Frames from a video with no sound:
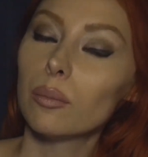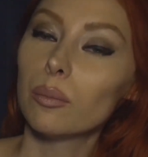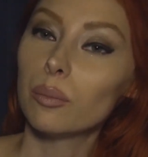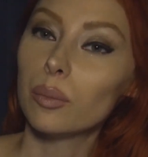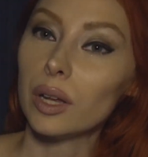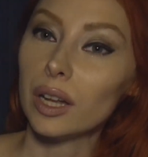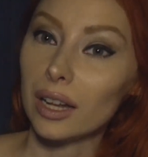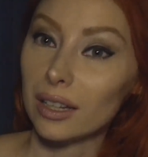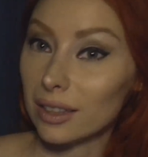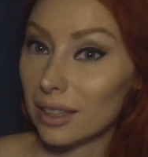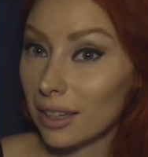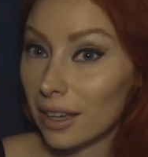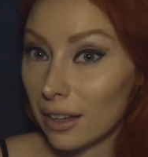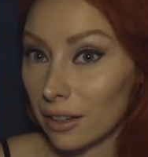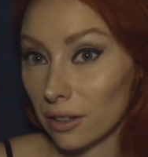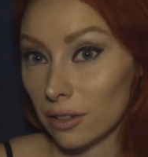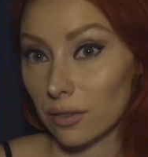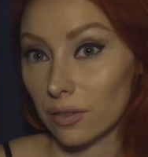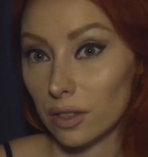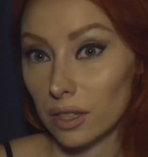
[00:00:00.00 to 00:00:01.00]
But at the
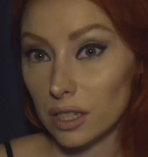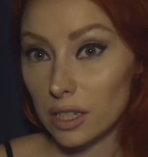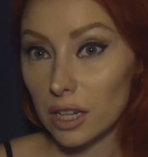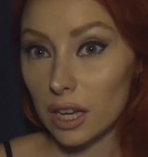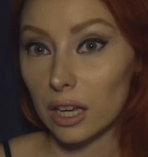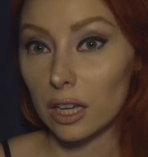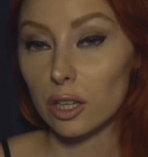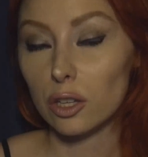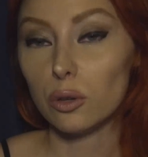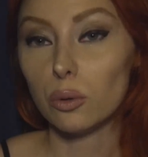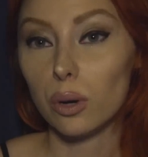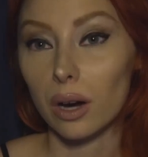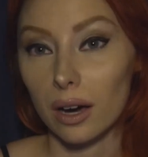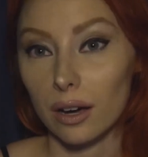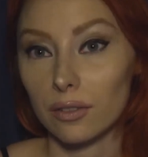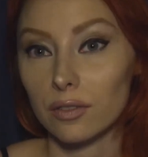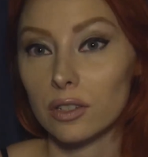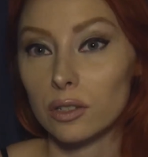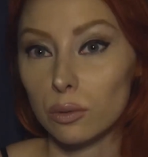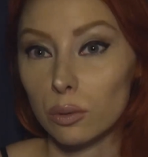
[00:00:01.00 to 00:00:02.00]
end of the day, you
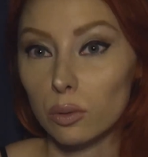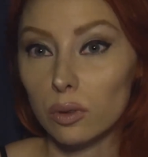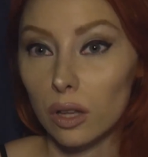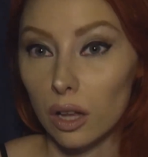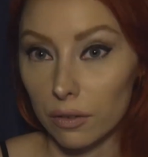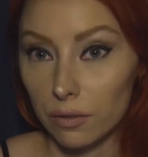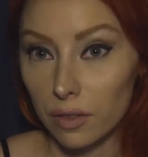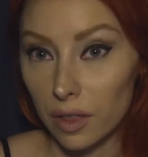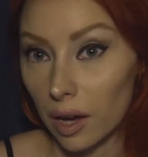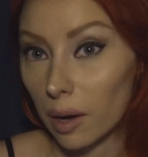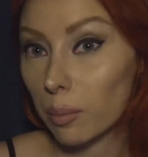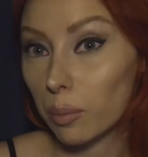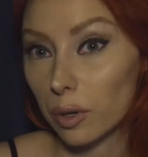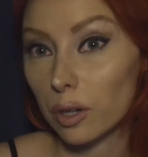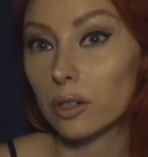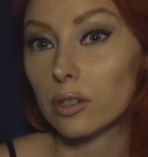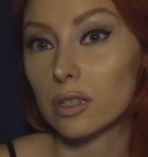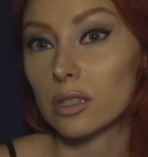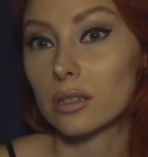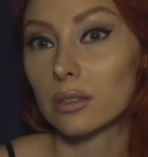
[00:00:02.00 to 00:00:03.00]
have to love that
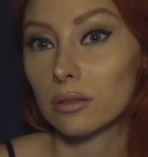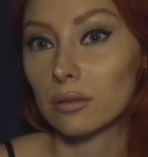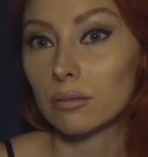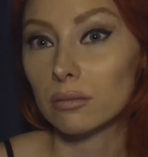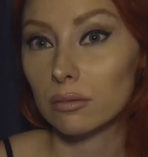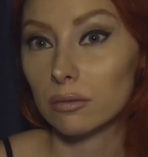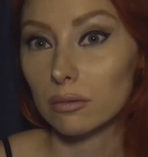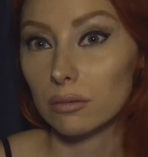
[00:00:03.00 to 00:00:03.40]
person.